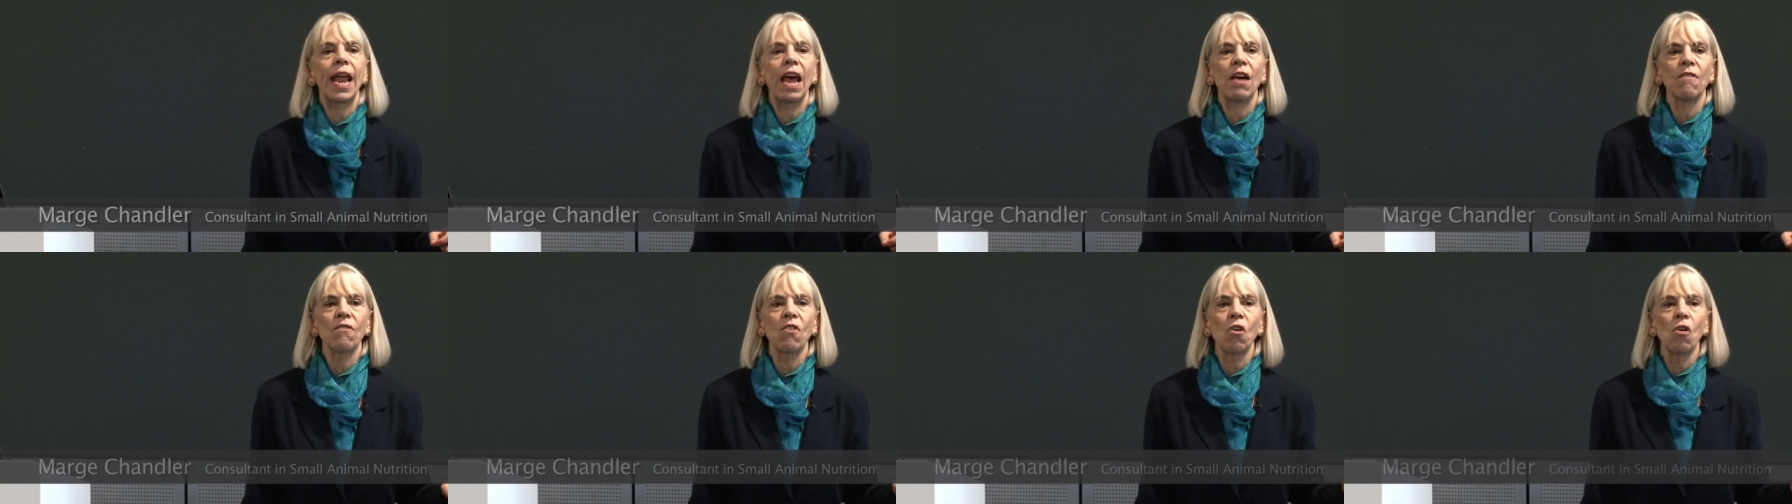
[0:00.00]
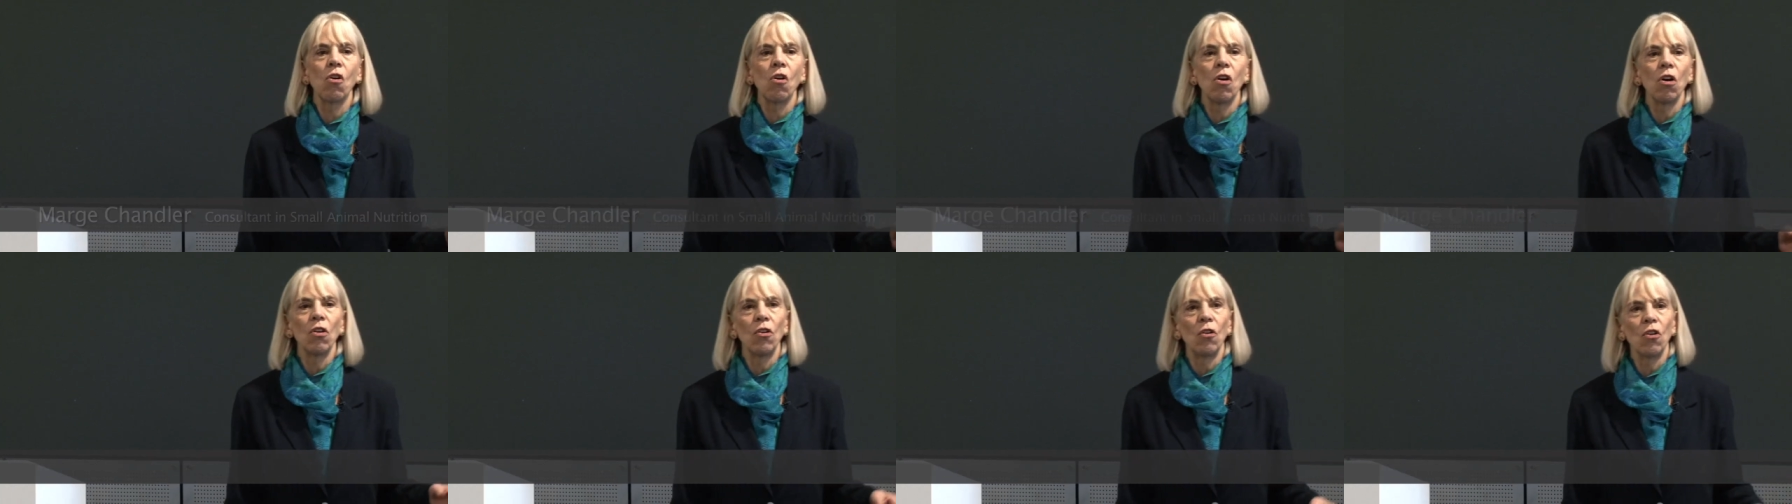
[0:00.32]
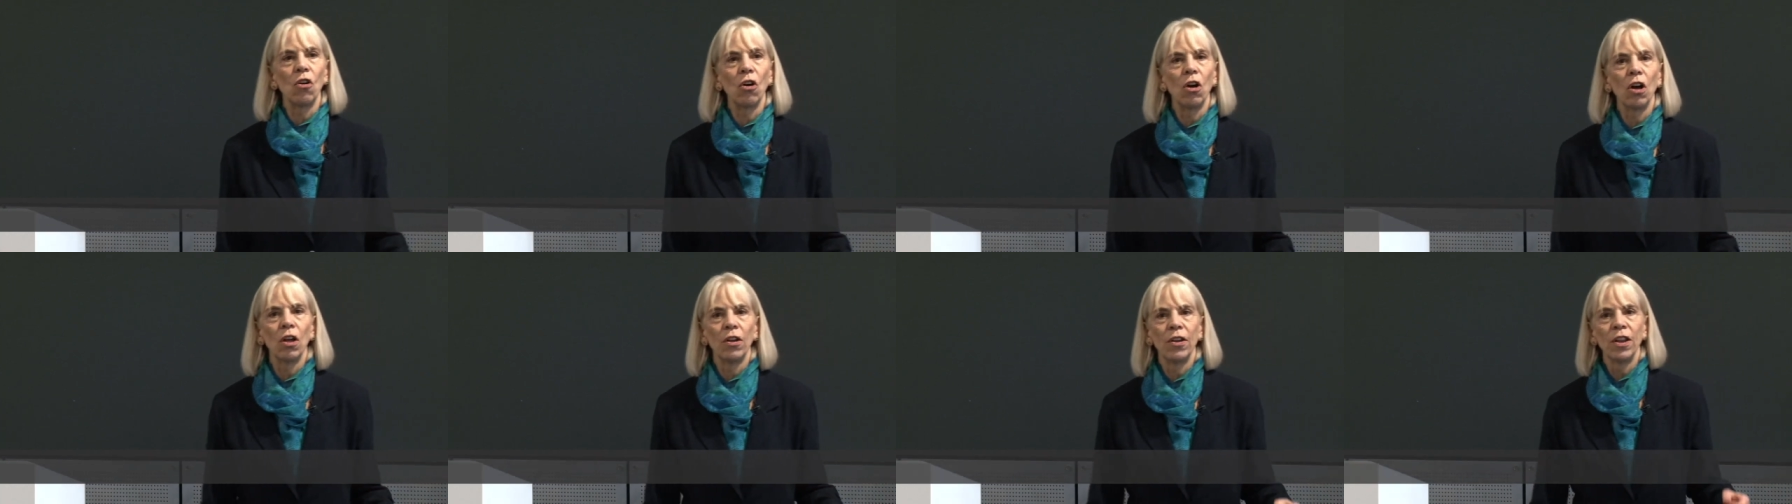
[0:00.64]
have gone
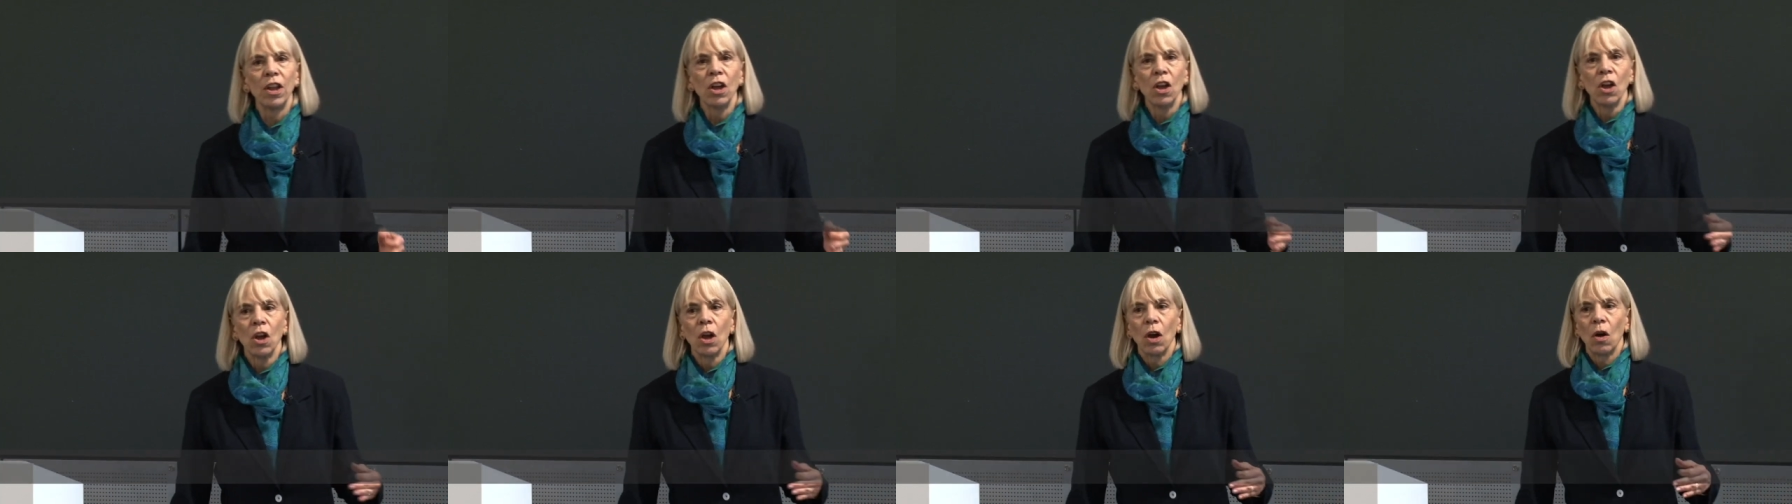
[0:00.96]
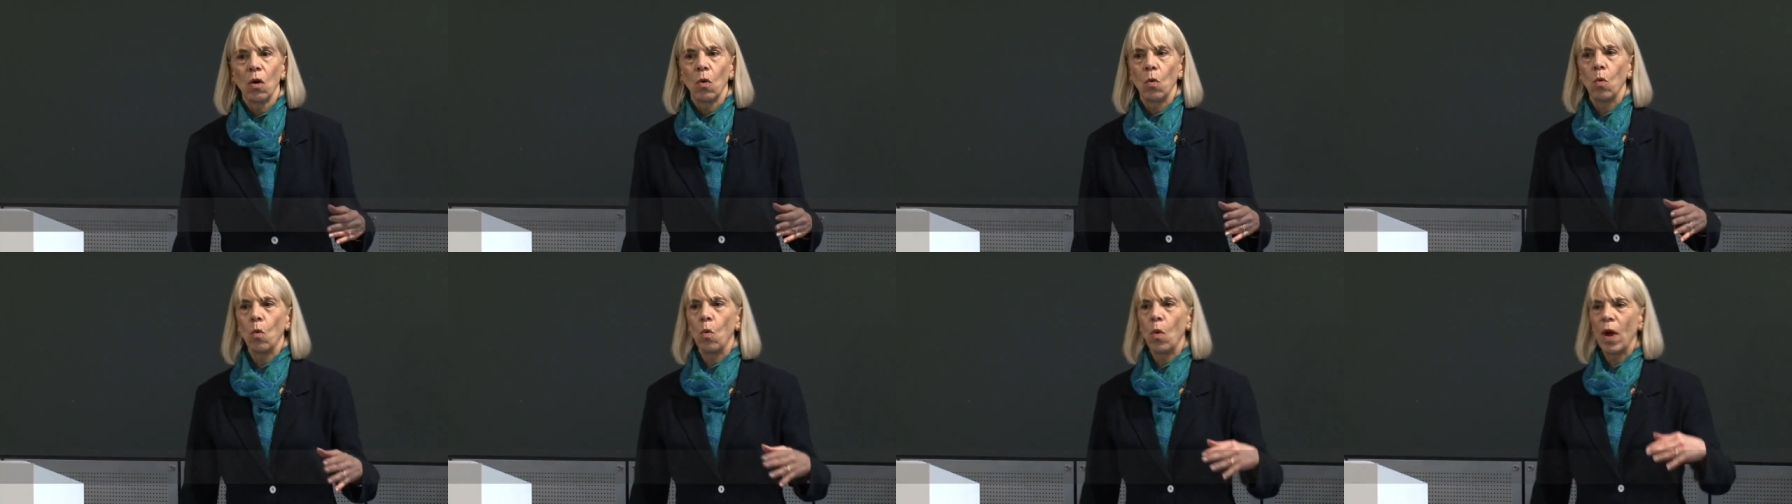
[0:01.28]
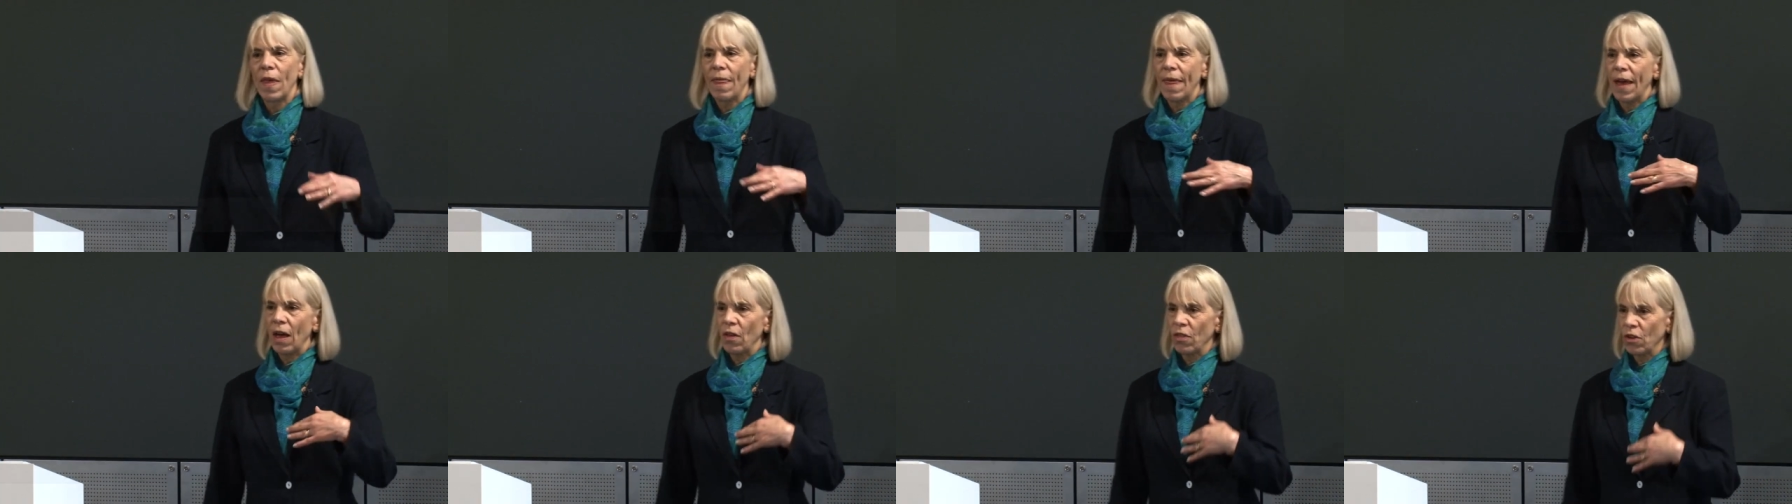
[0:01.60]
on
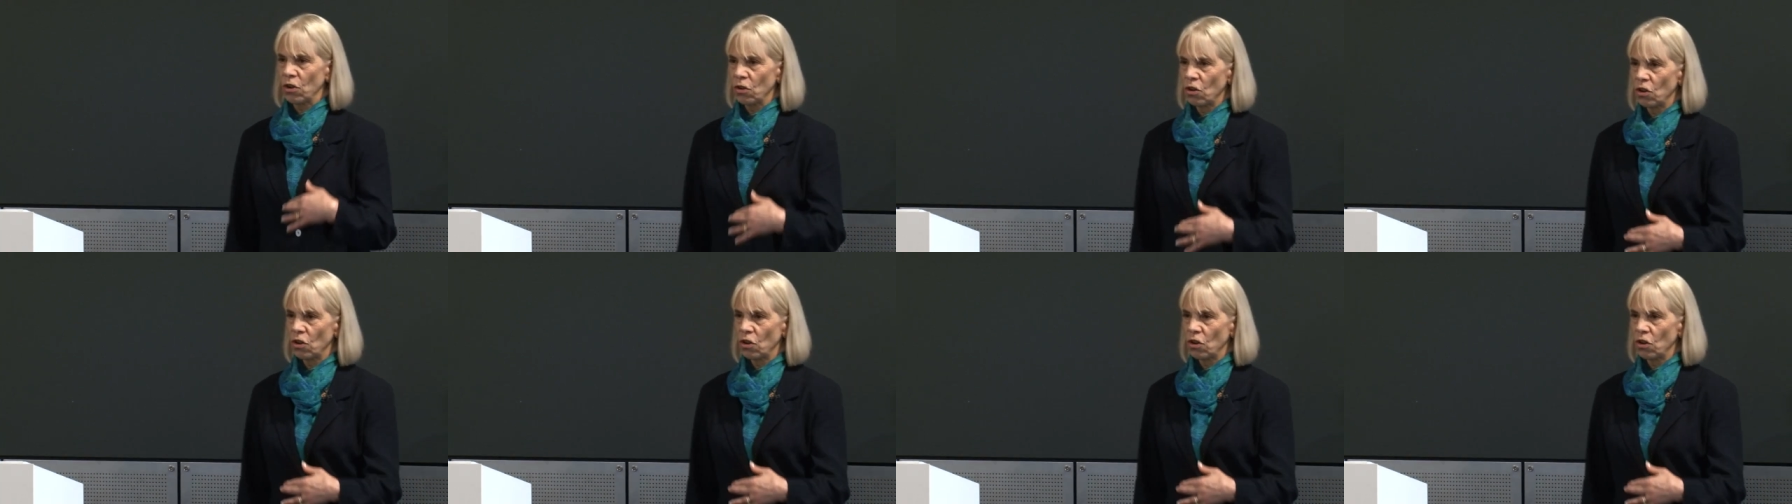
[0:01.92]
with how they're